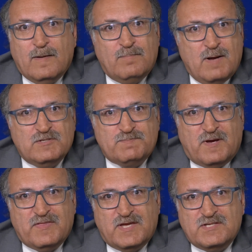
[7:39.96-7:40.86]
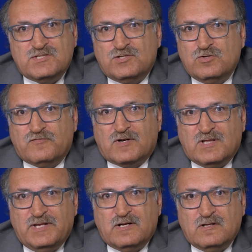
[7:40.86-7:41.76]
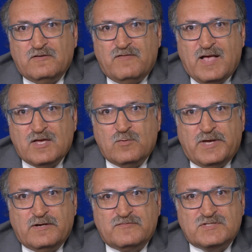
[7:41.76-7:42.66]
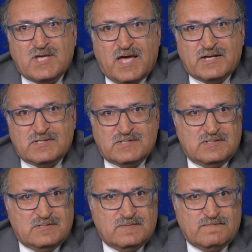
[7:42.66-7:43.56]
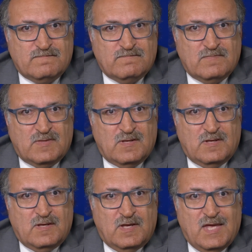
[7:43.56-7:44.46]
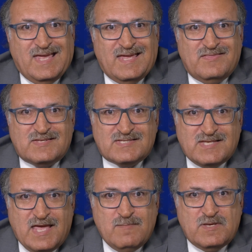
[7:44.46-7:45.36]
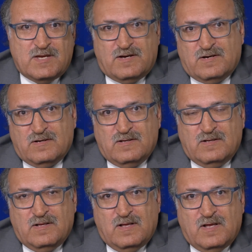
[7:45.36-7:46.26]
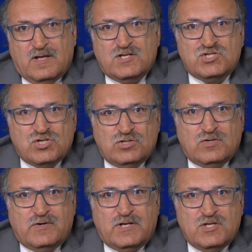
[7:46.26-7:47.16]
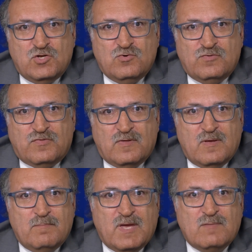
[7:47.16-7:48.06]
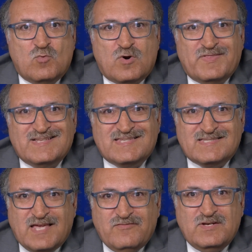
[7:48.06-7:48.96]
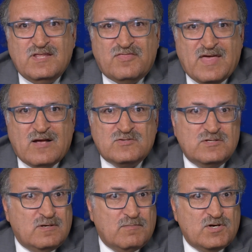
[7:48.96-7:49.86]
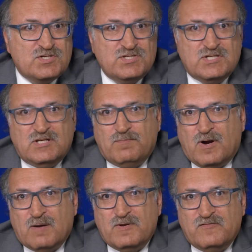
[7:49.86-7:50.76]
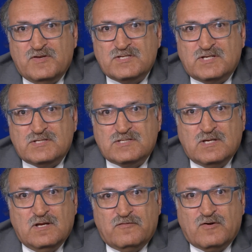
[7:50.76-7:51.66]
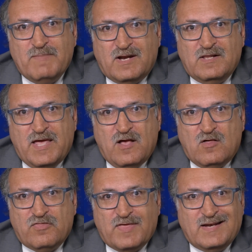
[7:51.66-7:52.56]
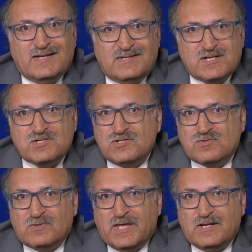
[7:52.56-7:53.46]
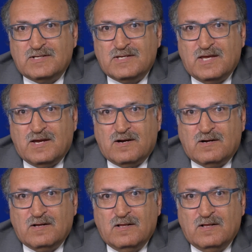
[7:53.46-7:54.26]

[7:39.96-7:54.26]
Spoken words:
published by the Institute for Clinical Evaluative Sciences. In the same year, children and youth made more than 70,000 emergency department visits for mental health and addictions-related care,